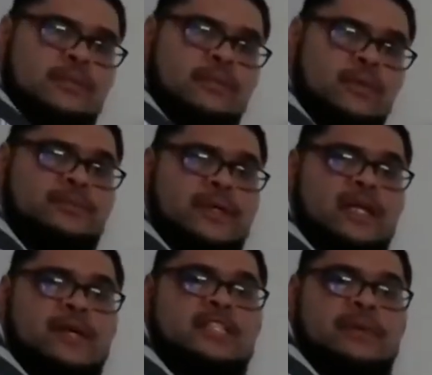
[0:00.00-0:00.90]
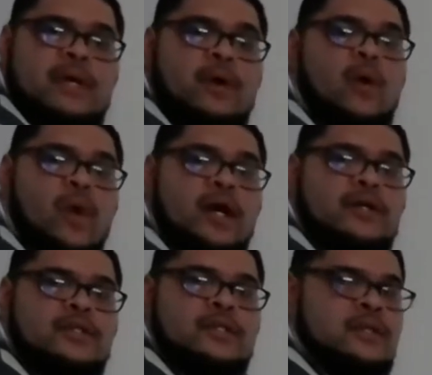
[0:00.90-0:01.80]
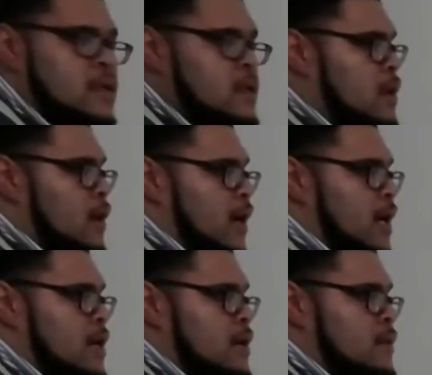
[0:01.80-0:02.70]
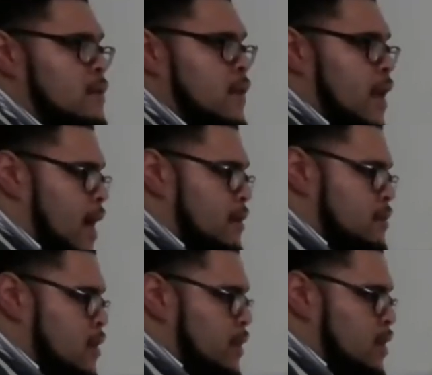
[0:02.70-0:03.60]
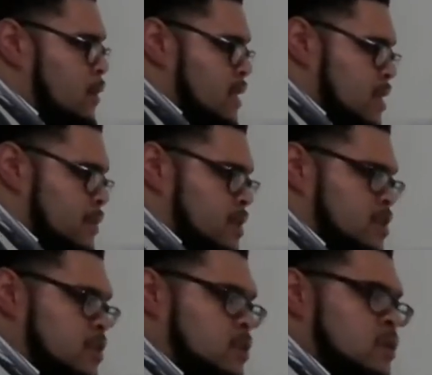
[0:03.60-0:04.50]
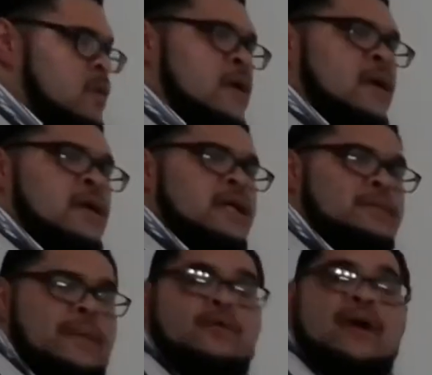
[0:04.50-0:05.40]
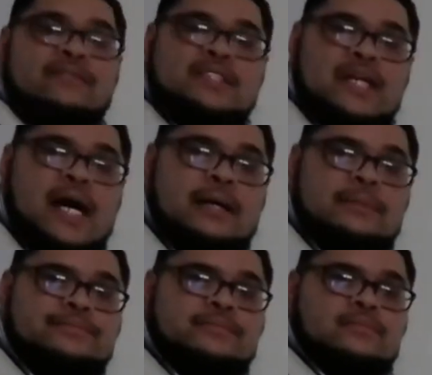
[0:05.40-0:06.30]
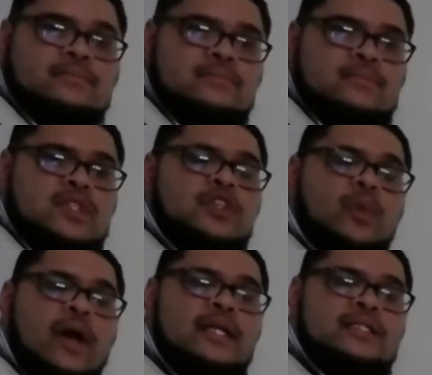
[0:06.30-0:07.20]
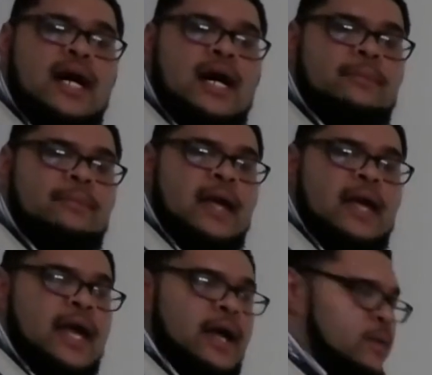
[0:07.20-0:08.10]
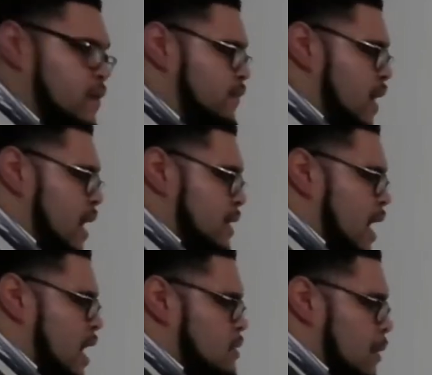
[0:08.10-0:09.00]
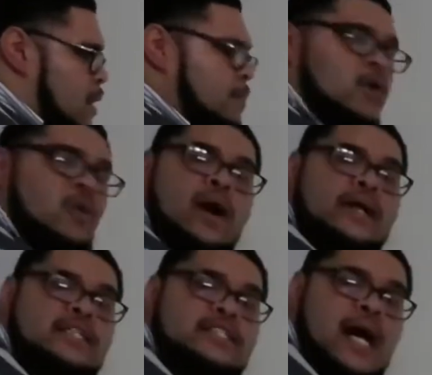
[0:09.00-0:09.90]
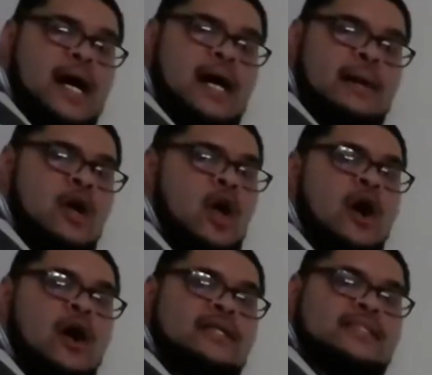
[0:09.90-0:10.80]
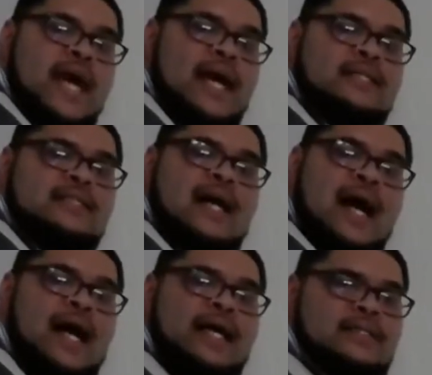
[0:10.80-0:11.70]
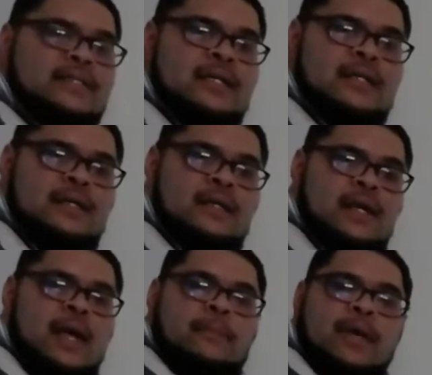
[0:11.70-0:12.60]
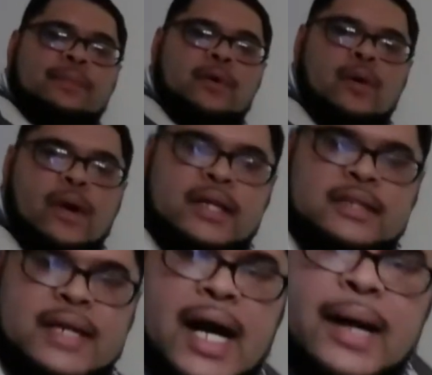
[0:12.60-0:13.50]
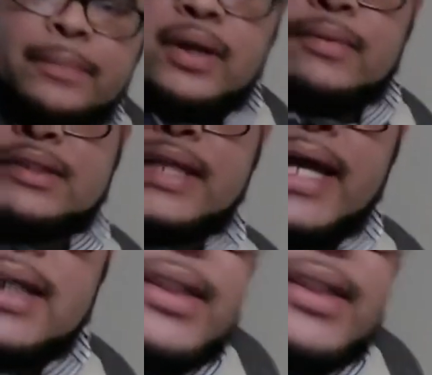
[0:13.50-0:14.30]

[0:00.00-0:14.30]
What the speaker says: which pretty much people are workers, all right? And if we know about the W-2, the people who have a job, you work in a job, and we'll find out that people who work in a job are taxed the highest. People who are working a job pretty much tax